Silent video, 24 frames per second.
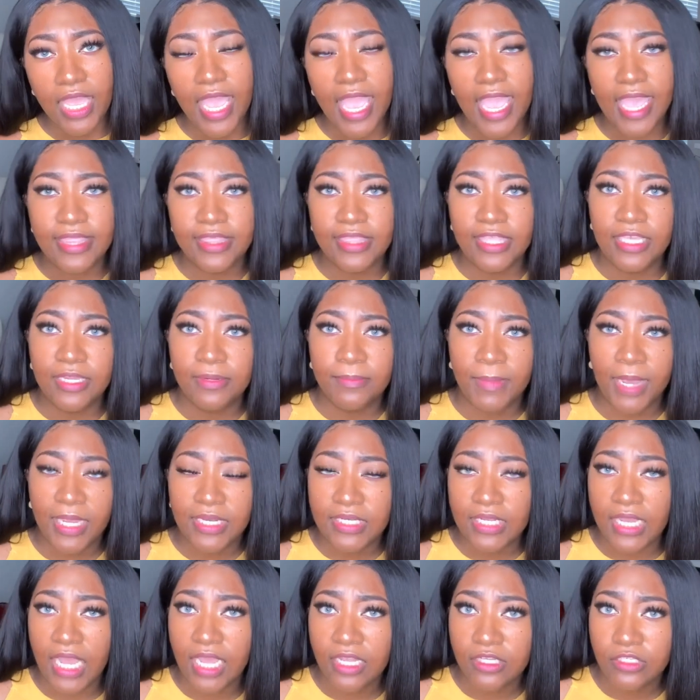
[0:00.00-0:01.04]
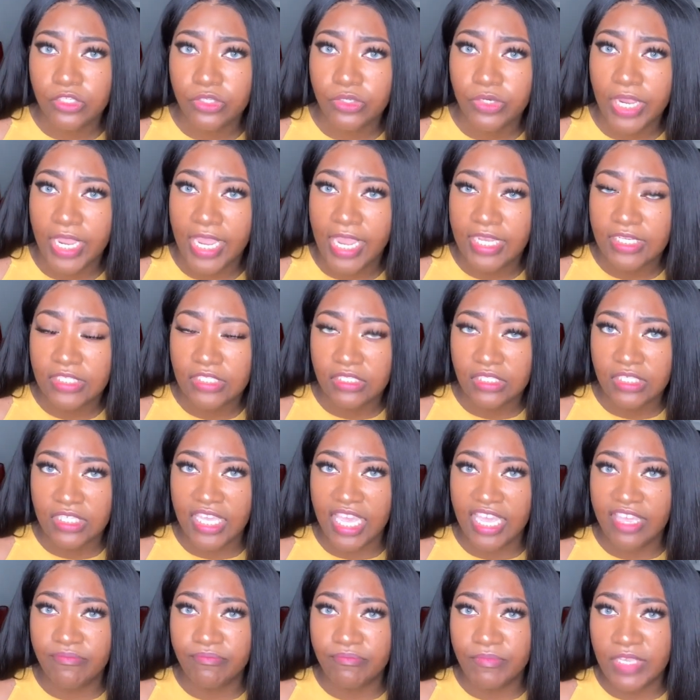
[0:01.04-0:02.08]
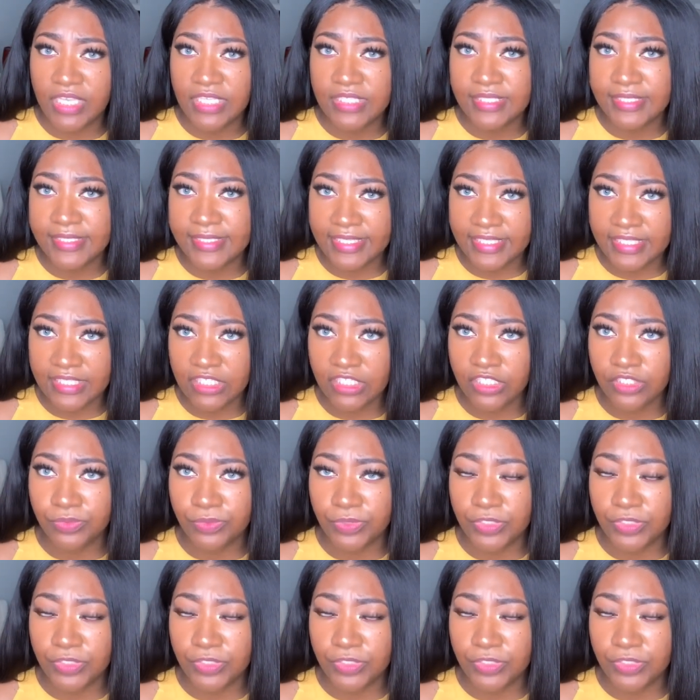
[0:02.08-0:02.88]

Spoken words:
And then my doctor actually gave me stitches,